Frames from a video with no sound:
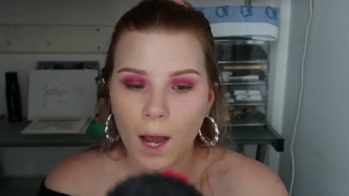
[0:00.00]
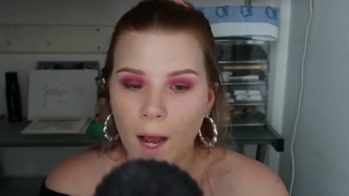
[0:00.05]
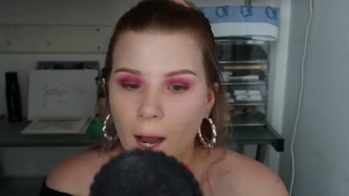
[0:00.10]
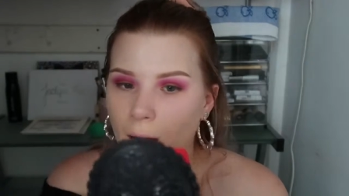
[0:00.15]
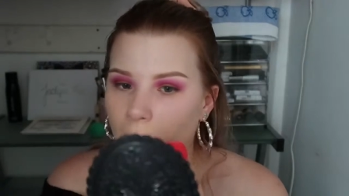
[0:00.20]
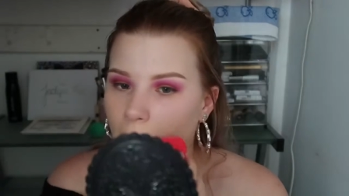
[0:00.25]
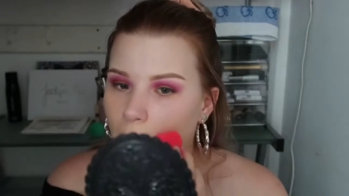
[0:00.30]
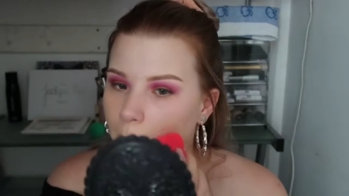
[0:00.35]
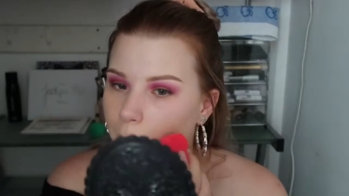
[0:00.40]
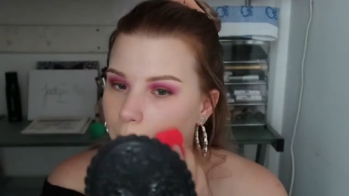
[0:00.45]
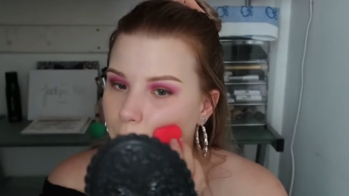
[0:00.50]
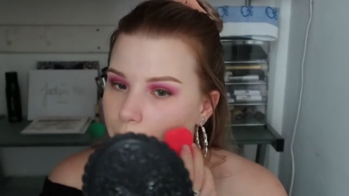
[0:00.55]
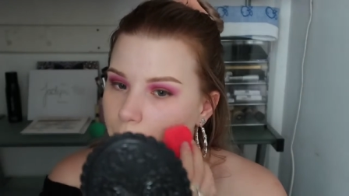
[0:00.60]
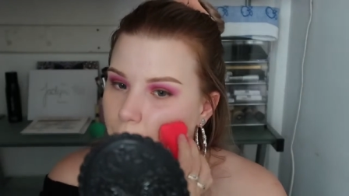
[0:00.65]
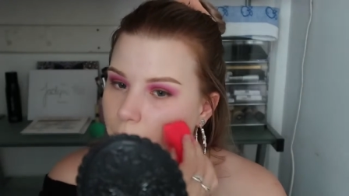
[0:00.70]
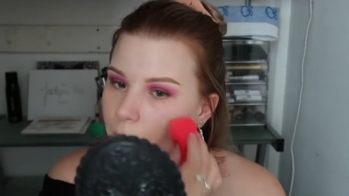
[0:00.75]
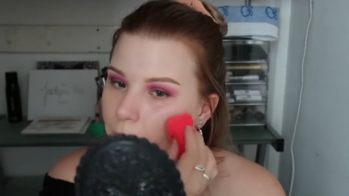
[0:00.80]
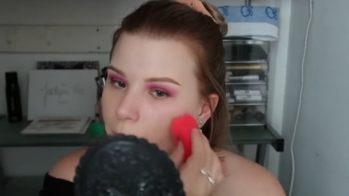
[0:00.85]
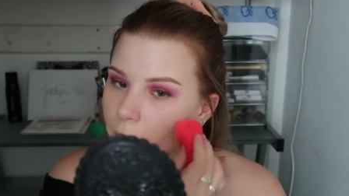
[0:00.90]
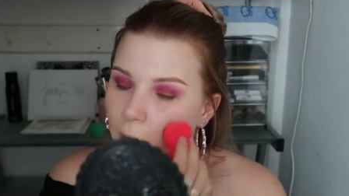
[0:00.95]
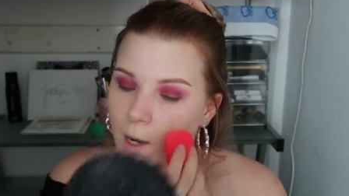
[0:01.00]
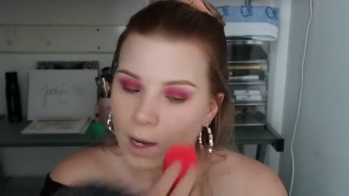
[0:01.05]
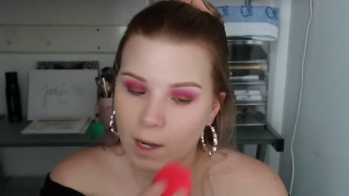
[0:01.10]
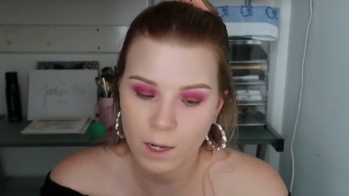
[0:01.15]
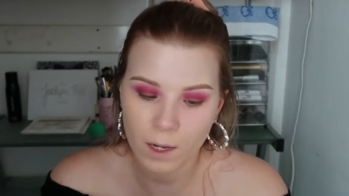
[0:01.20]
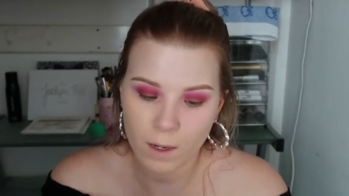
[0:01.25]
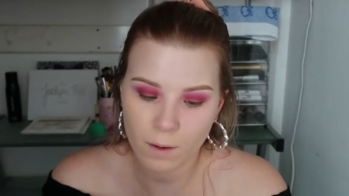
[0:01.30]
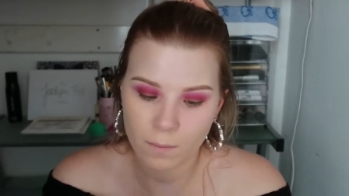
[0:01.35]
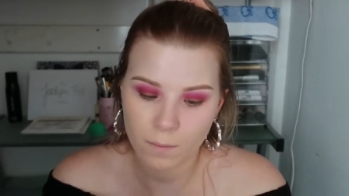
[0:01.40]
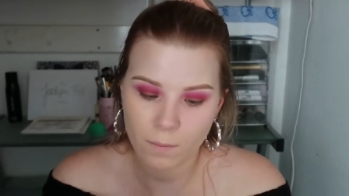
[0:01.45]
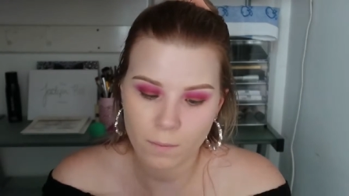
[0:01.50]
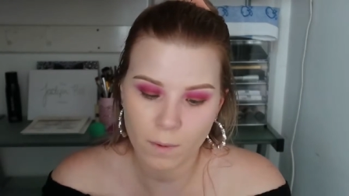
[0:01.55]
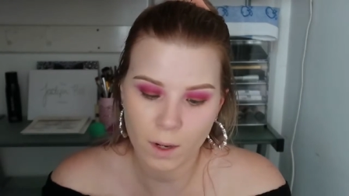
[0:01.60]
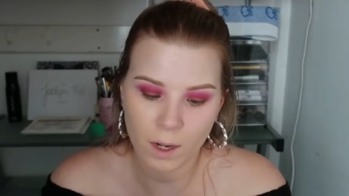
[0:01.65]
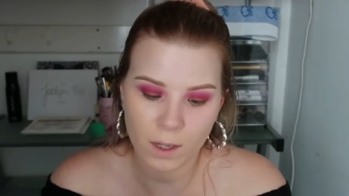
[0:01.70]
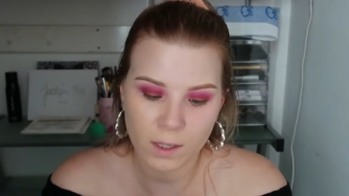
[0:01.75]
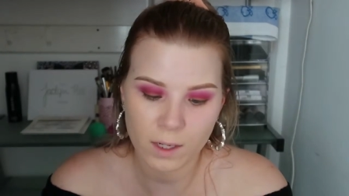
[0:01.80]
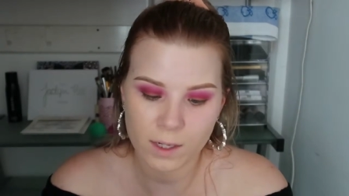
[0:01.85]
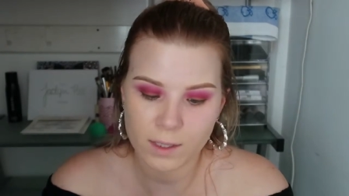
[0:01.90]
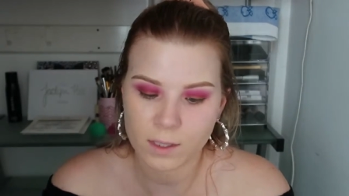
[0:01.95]
Um, um,
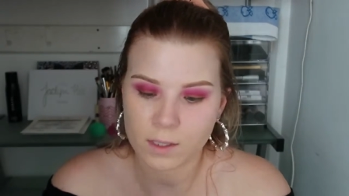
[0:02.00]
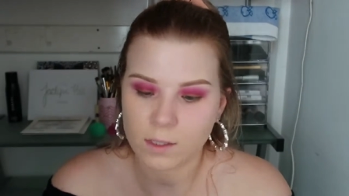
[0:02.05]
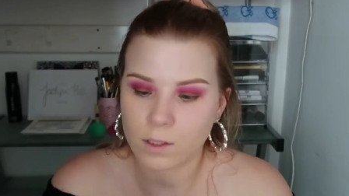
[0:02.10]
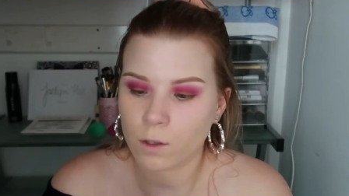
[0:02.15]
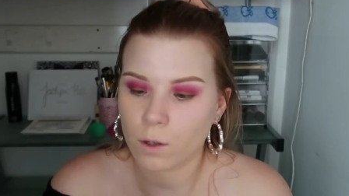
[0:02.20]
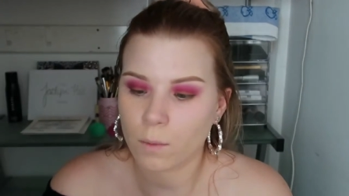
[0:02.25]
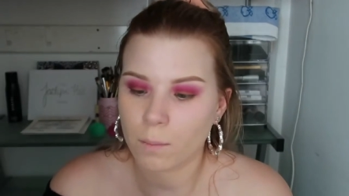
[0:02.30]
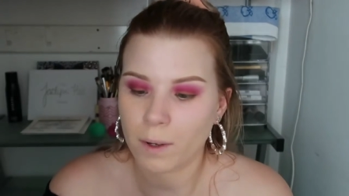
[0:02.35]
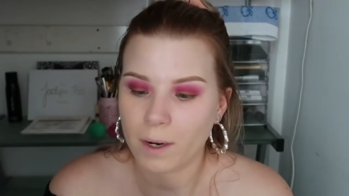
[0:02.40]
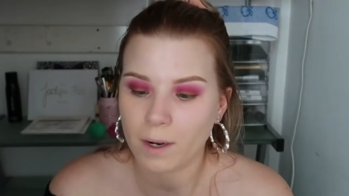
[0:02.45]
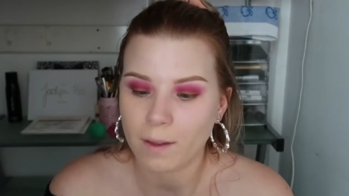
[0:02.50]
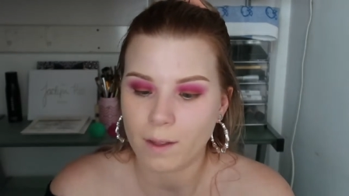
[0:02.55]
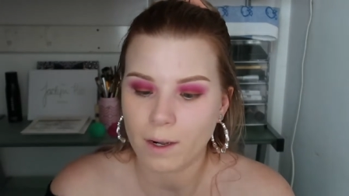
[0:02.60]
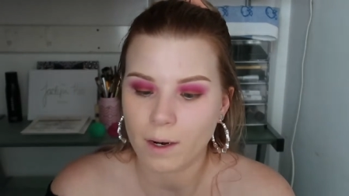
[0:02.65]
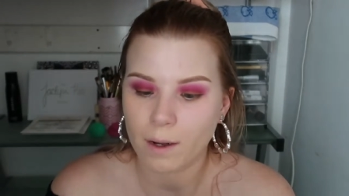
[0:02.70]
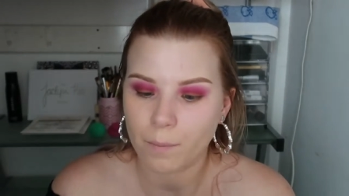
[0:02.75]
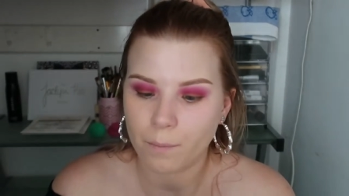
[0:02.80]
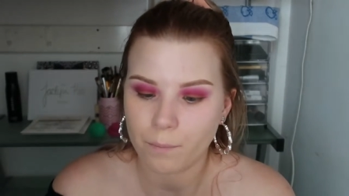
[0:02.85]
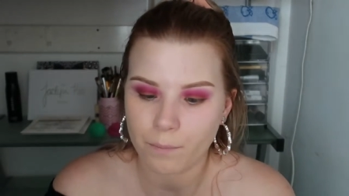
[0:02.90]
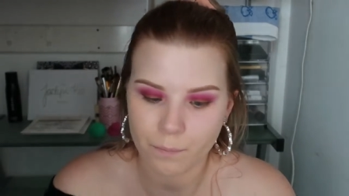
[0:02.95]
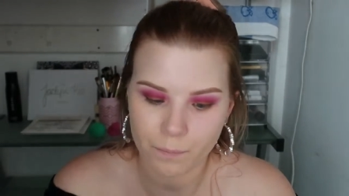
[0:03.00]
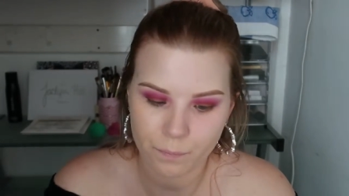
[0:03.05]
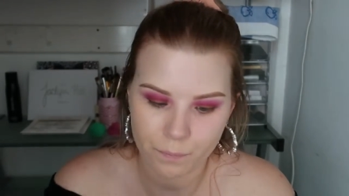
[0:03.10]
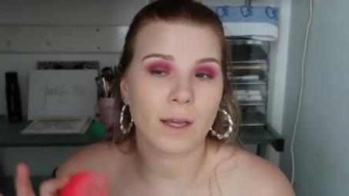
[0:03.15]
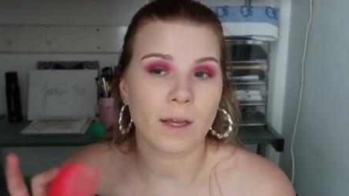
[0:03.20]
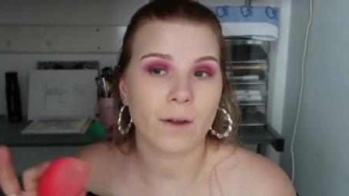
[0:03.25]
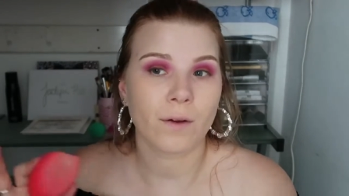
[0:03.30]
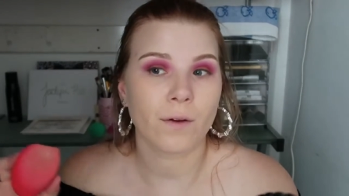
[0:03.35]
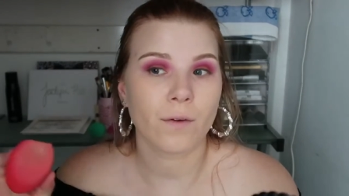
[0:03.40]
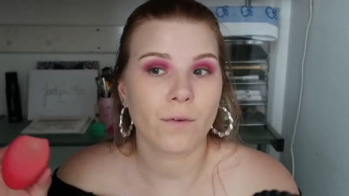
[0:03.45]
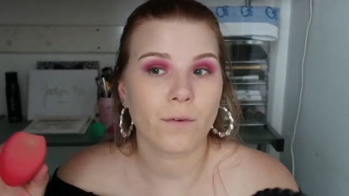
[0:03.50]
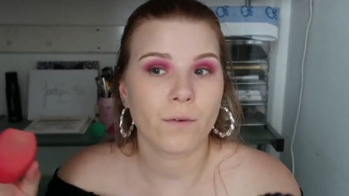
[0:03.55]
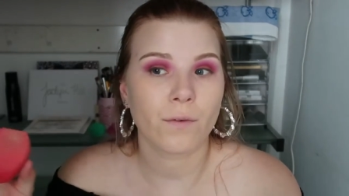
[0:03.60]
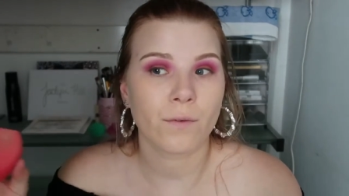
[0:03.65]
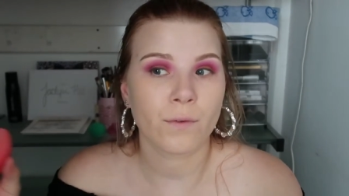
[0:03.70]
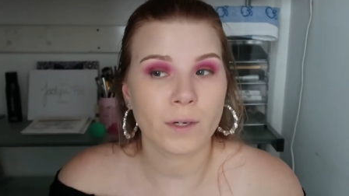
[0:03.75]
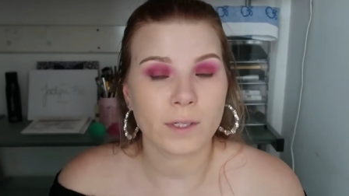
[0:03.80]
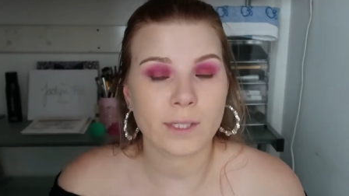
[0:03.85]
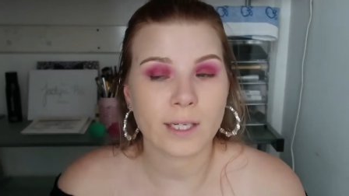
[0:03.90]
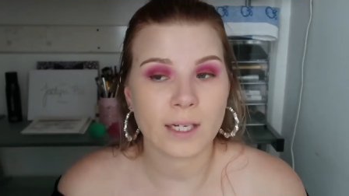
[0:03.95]
I like this a lot better than um, the
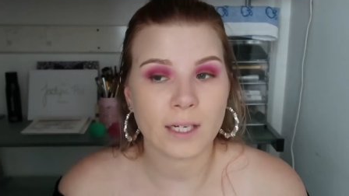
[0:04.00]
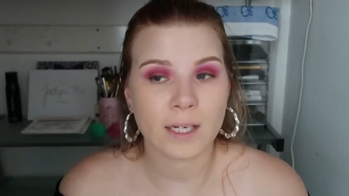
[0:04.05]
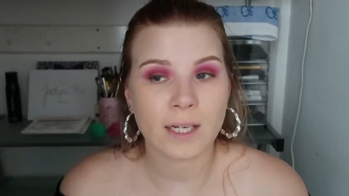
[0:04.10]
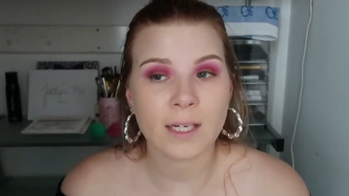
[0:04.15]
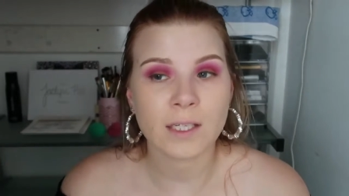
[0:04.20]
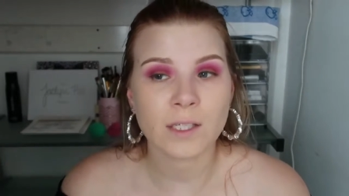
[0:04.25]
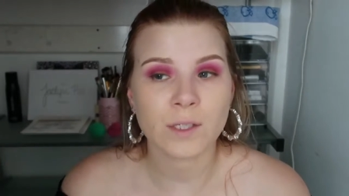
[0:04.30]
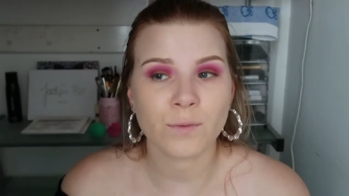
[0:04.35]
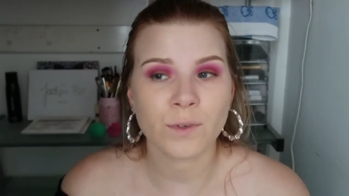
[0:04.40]
Real Techniques.